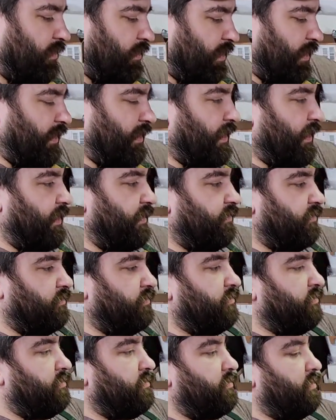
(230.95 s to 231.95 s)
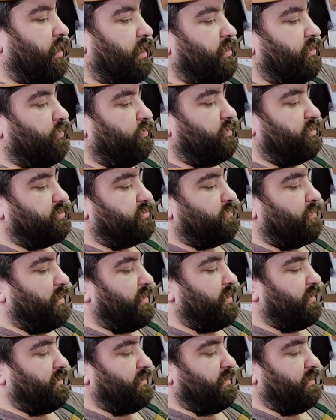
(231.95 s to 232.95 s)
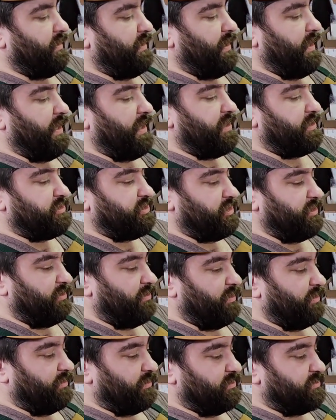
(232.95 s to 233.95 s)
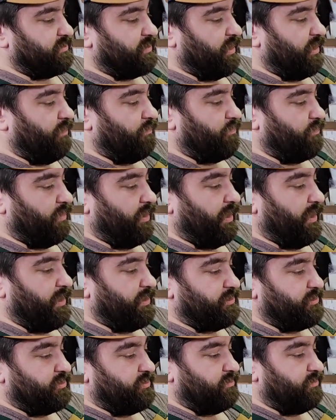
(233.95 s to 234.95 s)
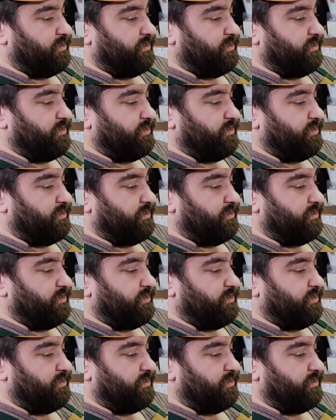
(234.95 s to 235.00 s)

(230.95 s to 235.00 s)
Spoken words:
And then I noticed right at the edge here, at this outer edge,